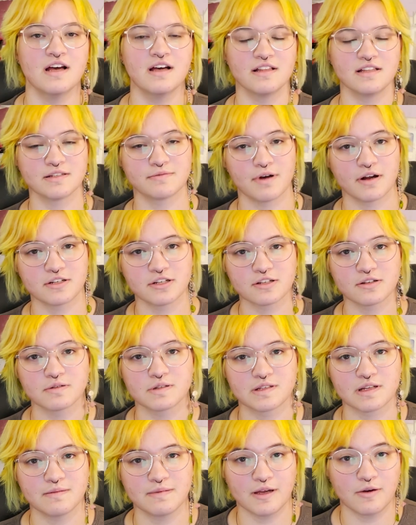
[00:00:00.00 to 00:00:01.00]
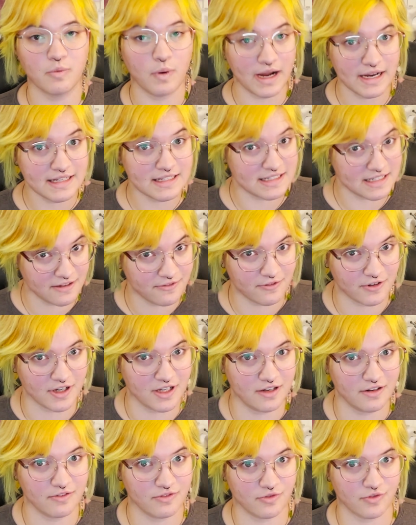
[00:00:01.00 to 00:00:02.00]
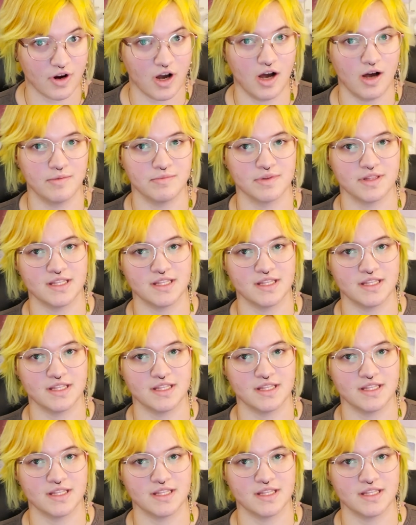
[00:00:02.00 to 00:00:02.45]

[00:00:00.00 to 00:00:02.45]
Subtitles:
This project was going to be quite different from